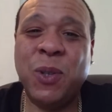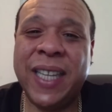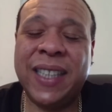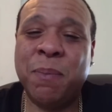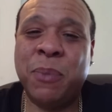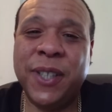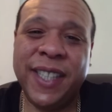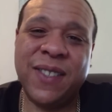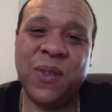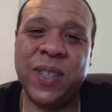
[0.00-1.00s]
you get the book,
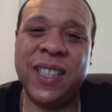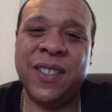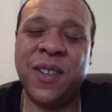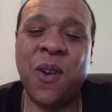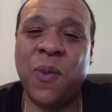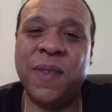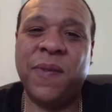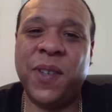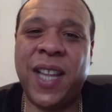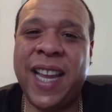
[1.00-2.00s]
it's only going
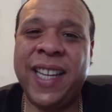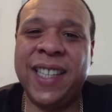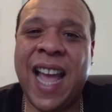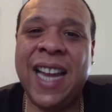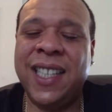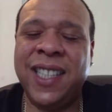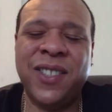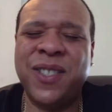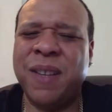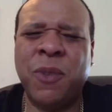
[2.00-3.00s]
for like 90
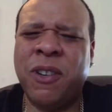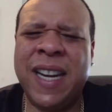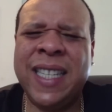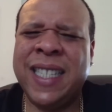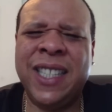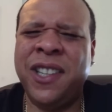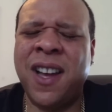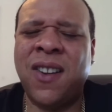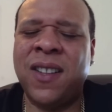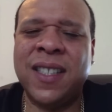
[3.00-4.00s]
or something crazy, and you
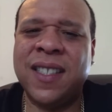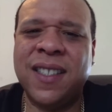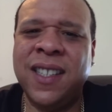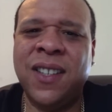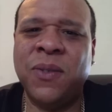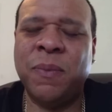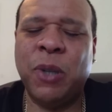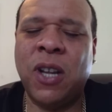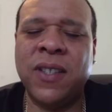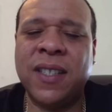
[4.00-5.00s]
got all this, you know,
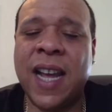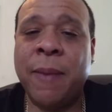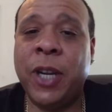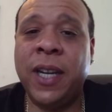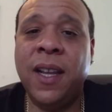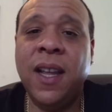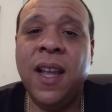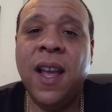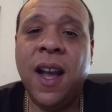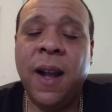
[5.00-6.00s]
put all this time in
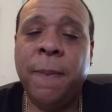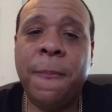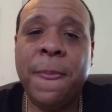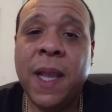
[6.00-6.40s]
it.